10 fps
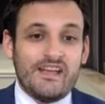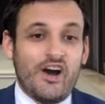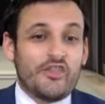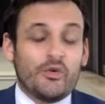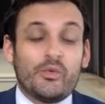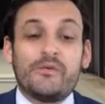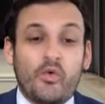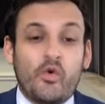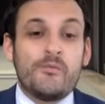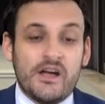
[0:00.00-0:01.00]
Although we're
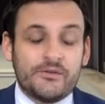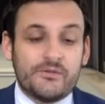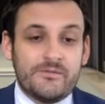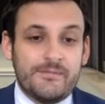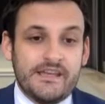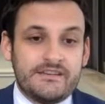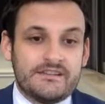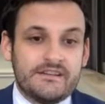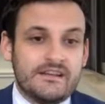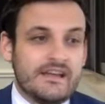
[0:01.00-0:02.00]
4 miles from the
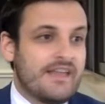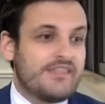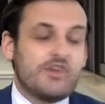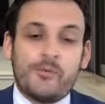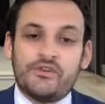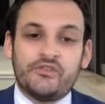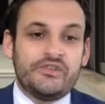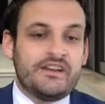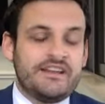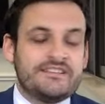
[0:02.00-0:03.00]
beach, the
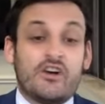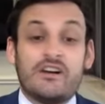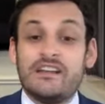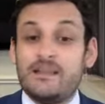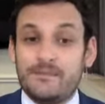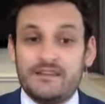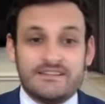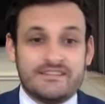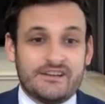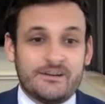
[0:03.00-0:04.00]
opportunities are
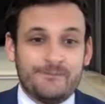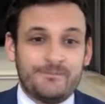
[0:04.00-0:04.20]
limitless here.